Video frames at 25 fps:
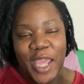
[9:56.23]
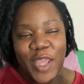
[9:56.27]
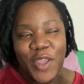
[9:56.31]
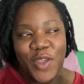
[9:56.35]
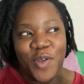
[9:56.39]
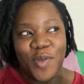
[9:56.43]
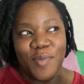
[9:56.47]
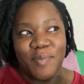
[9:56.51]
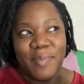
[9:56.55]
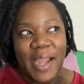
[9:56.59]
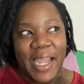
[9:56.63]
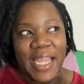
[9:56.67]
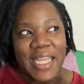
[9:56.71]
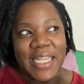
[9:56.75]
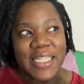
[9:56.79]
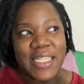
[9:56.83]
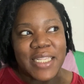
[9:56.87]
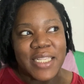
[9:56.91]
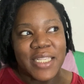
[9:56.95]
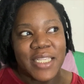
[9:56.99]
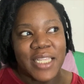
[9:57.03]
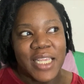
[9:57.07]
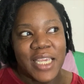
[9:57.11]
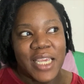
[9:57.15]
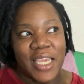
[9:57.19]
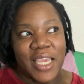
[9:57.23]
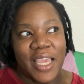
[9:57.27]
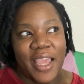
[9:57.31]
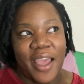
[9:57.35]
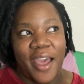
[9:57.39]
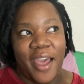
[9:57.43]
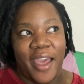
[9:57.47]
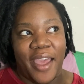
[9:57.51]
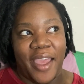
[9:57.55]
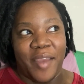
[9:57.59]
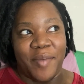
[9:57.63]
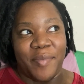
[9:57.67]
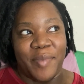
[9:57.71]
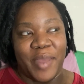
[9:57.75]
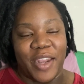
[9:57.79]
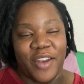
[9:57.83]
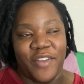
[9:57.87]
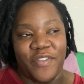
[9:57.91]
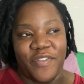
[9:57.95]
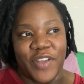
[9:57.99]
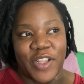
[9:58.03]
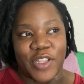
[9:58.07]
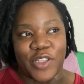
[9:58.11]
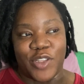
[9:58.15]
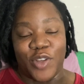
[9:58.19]
You might see a
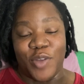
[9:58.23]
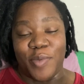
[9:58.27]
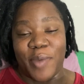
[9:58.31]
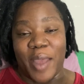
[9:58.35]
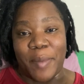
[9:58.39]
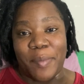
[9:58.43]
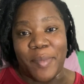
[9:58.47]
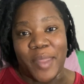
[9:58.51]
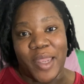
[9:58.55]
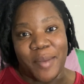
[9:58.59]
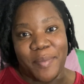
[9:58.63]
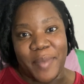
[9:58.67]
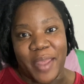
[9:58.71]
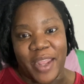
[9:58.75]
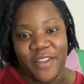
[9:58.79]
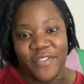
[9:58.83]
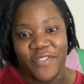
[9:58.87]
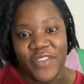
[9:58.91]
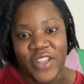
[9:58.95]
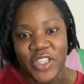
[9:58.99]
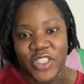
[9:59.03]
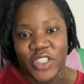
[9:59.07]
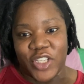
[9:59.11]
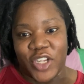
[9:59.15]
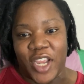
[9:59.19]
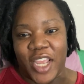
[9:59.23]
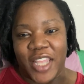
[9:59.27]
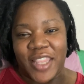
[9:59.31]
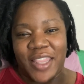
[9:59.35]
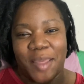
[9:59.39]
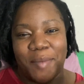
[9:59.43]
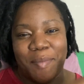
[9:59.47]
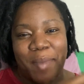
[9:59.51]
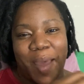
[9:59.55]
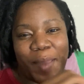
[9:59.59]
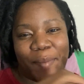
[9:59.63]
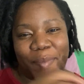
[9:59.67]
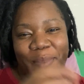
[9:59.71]
manifestor, you might meet a manifestor, and they might be